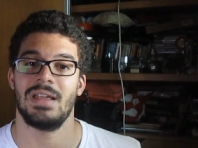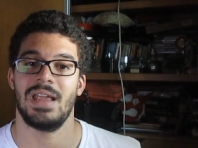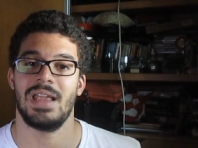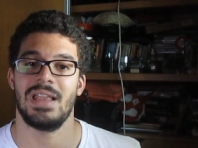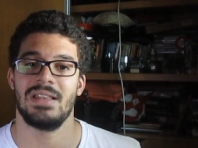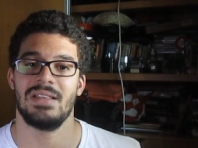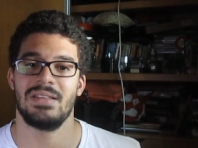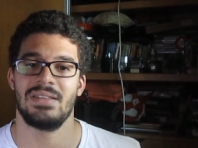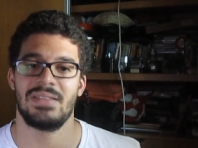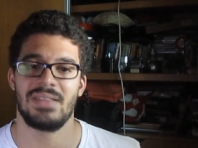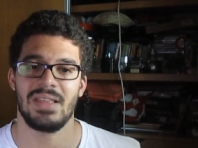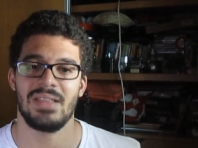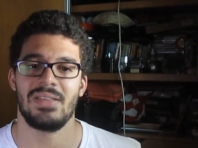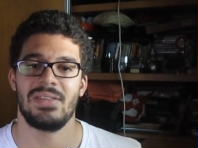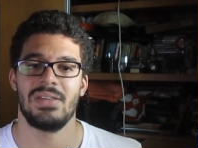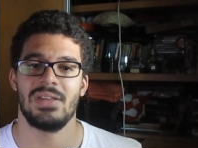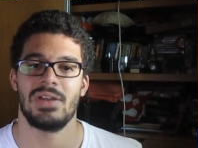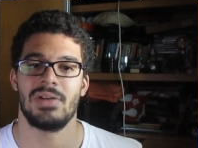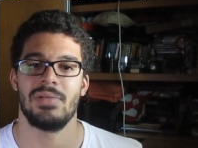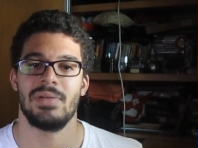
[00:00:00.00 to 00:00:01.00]
And
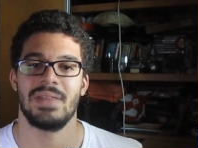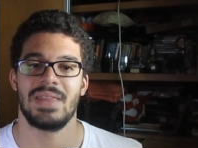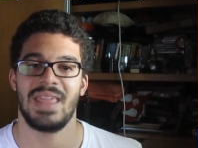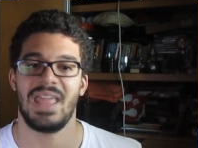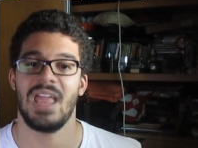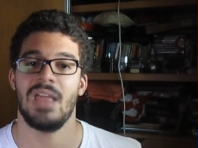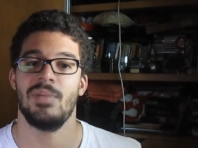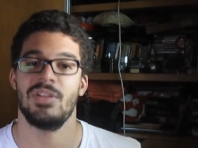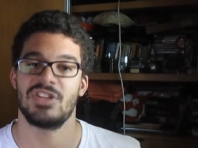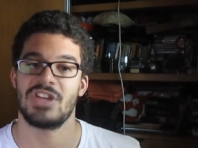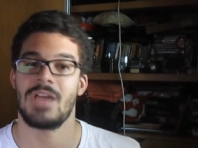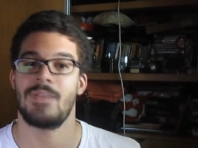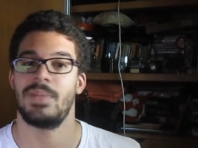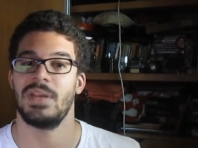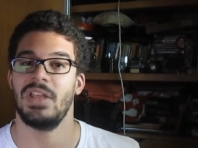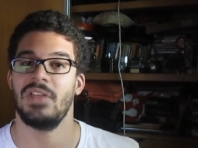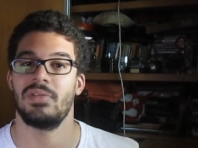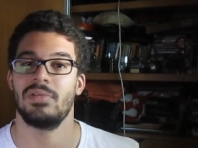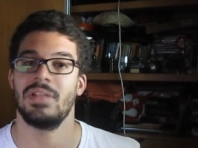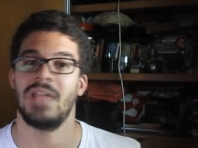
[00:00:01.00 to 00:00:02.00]
since, the game in
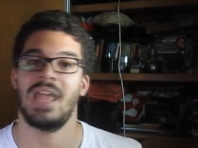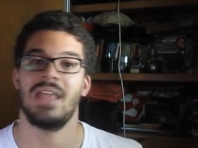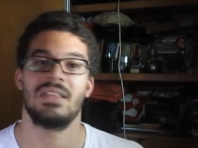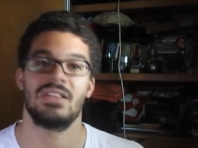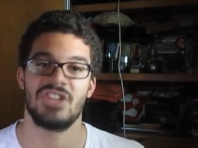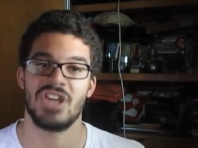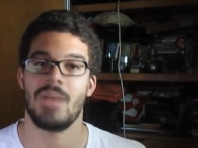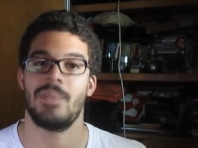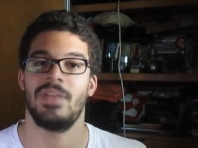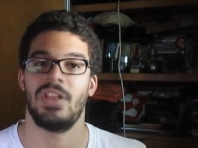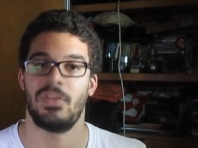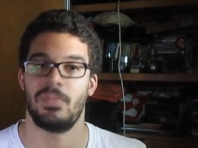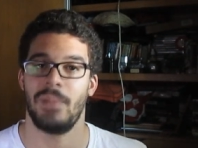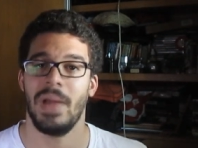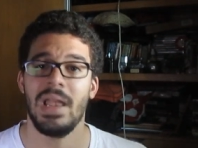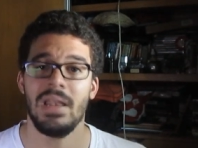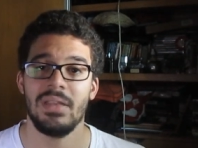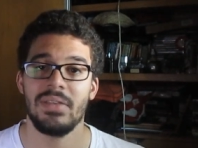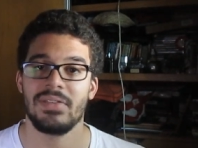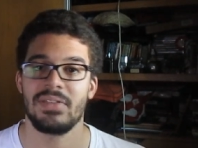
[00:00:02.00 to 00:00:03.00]
Japanese only had the Japanese
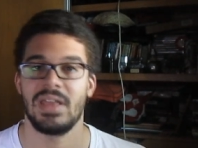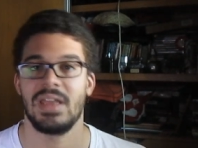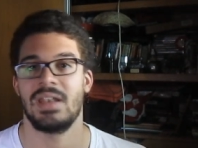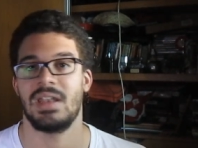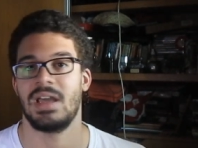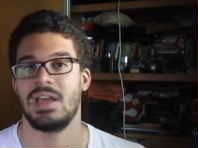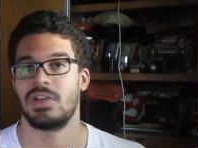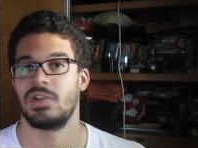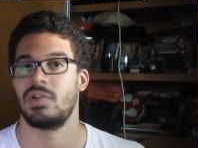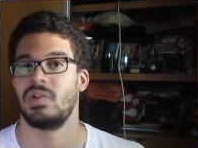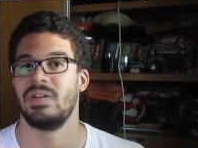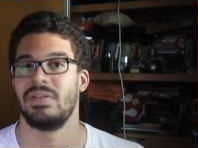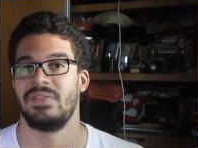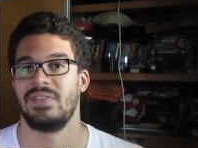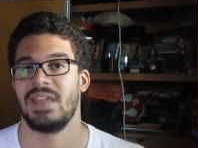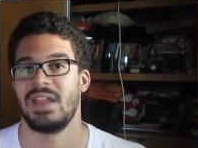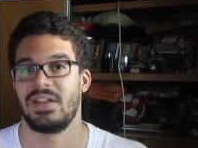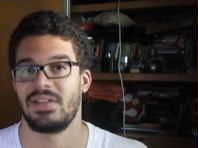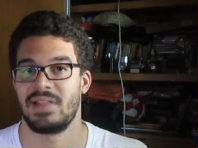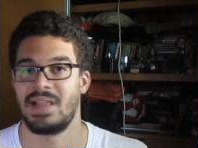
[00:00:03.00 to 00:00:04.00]
puns, and I don't know
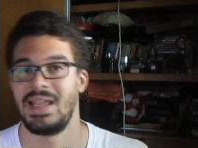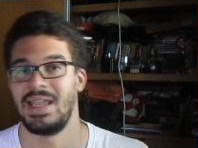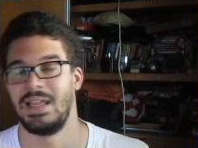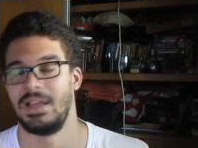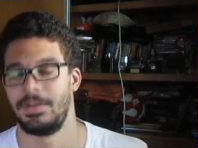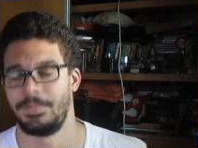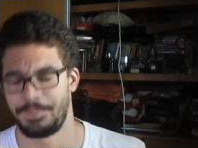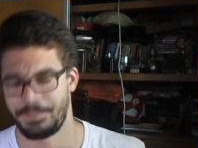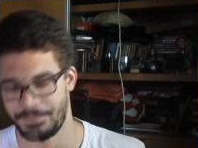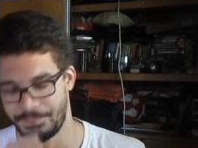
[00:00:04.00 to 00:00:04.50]
if there's, like,